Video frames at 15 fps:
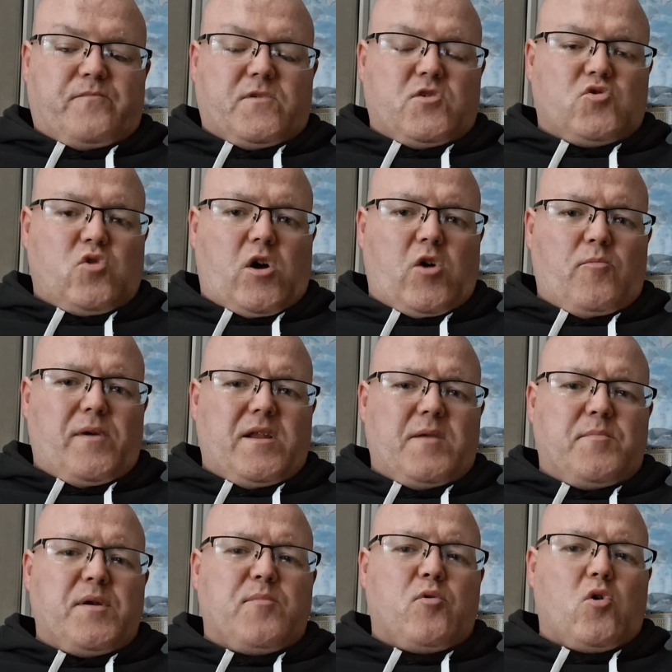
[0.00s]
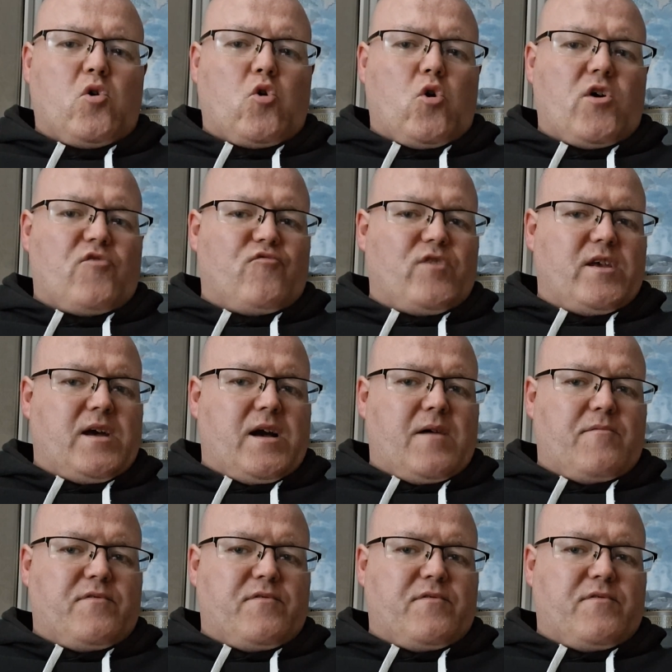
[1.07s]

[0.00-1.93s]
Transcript: So how many people got to rehab